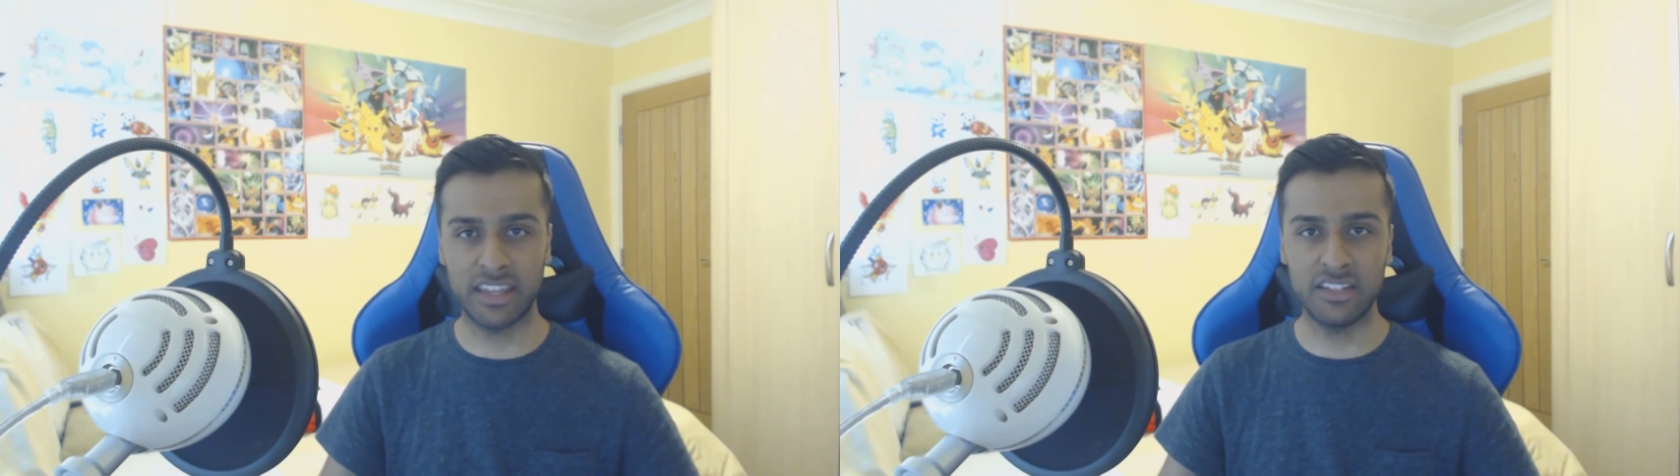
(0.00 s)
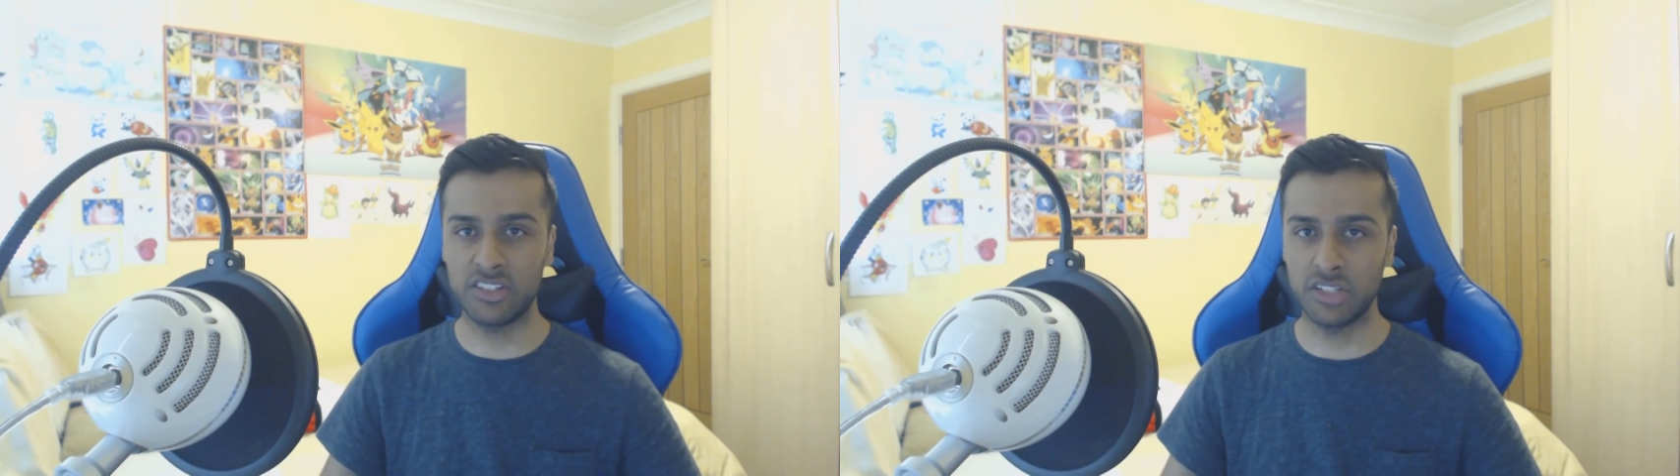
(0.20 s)

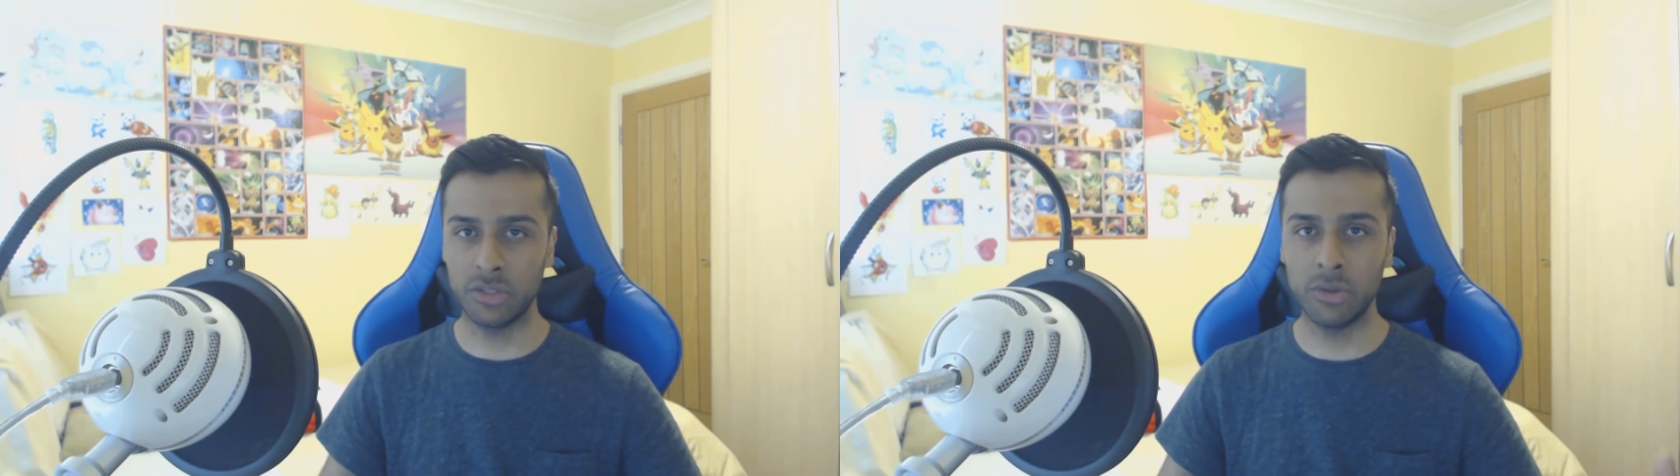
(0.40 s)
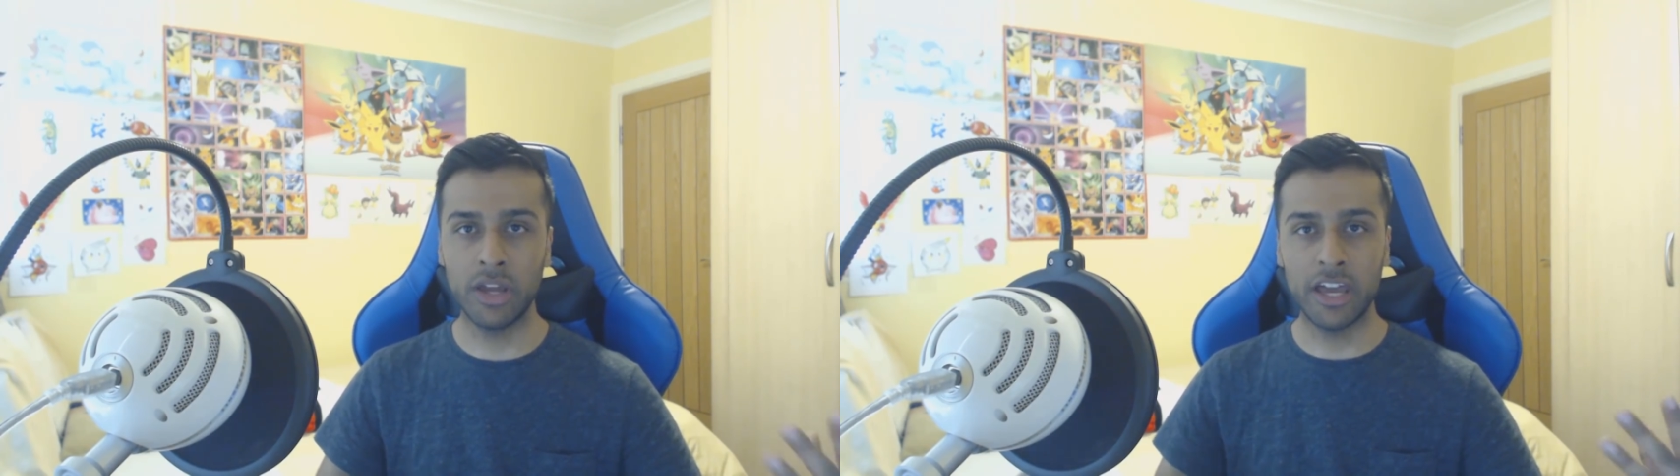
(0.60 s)

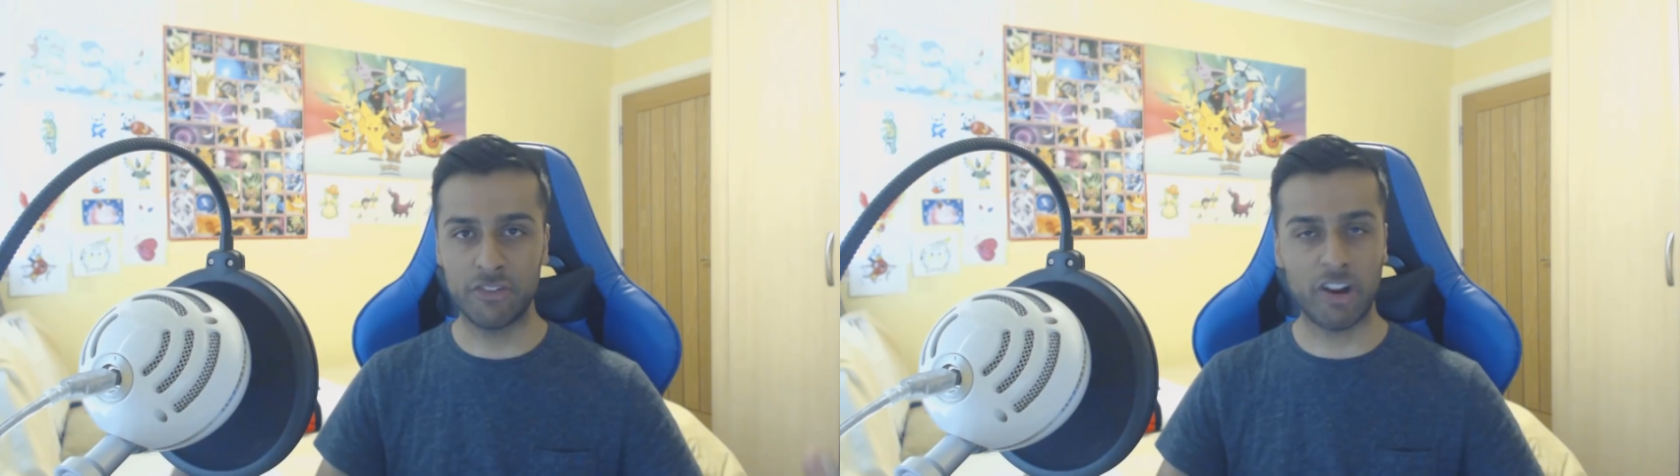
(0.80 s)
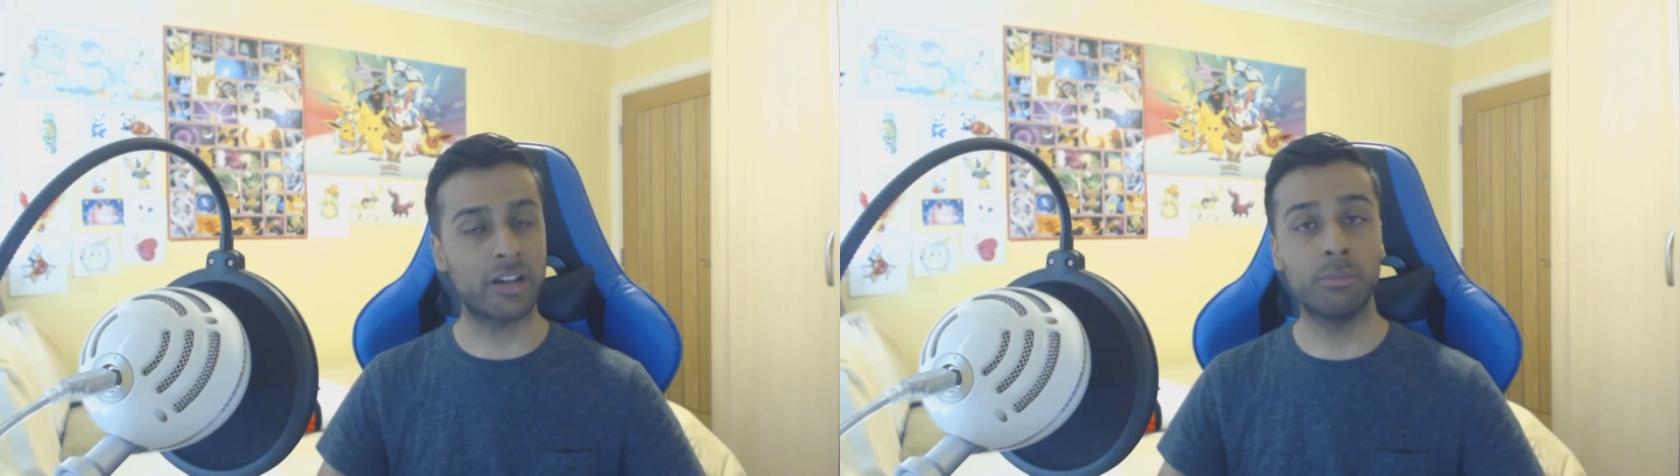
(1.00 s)
into
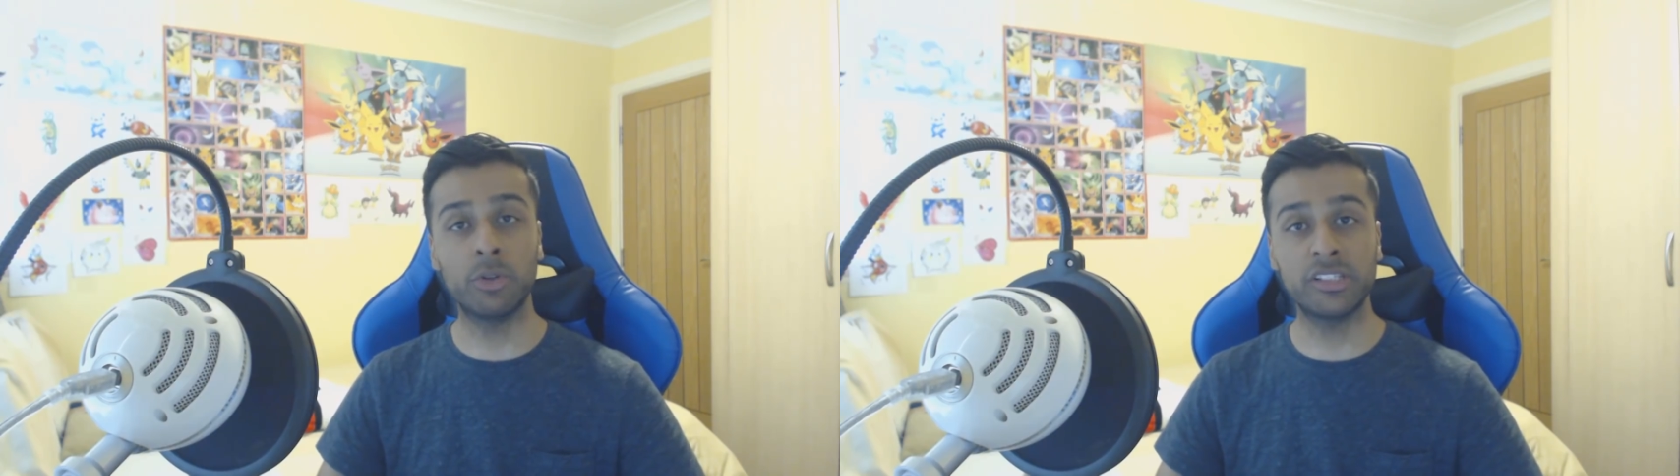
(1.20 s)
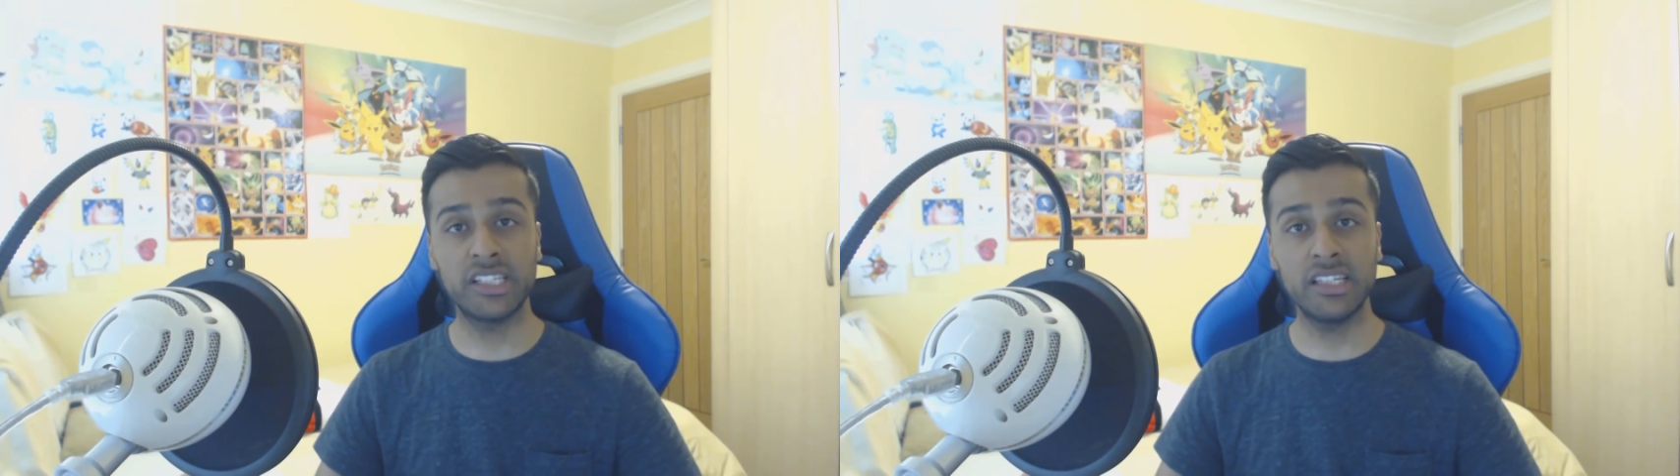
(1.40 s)
Dragon
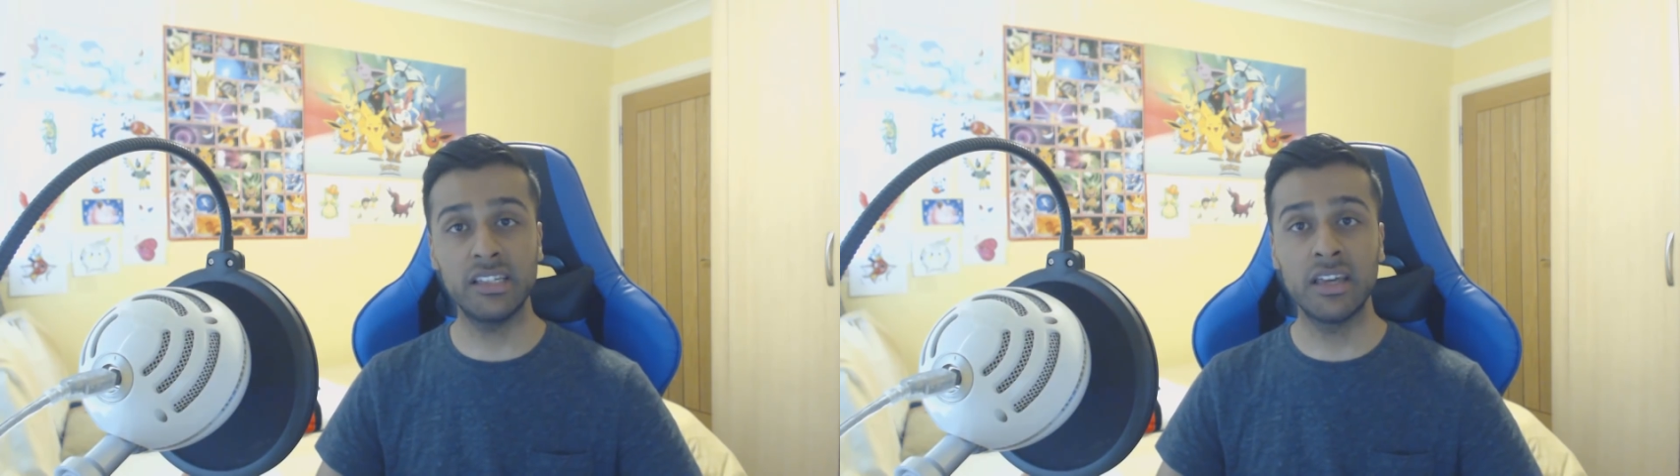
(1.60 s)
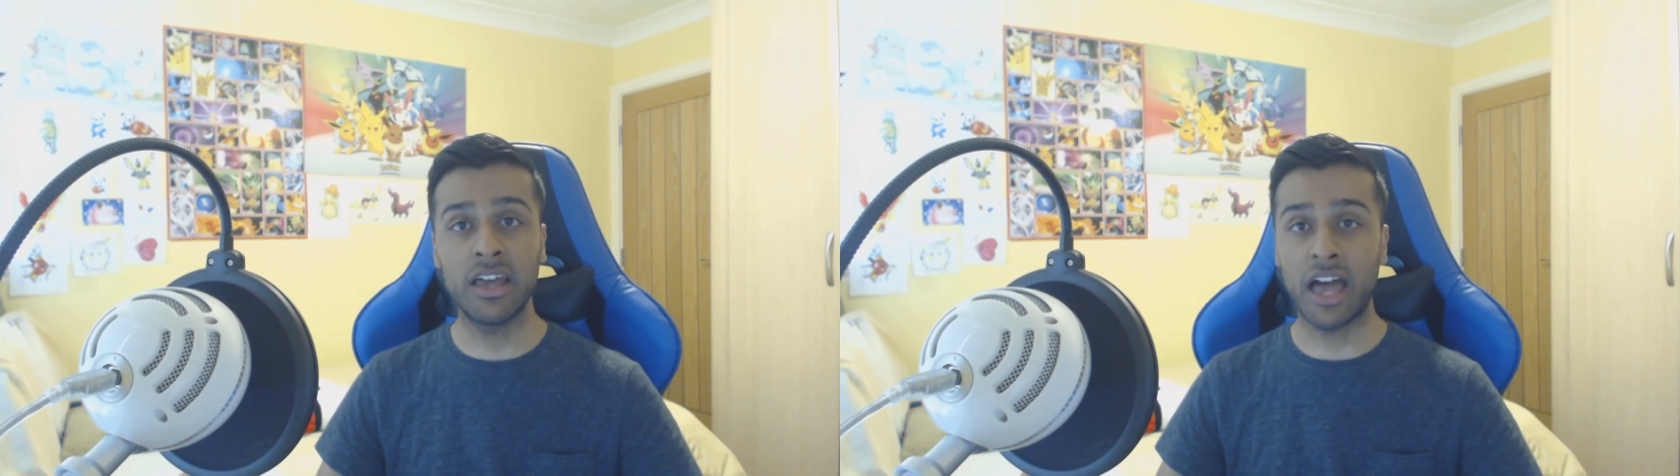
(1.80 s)
Ball Z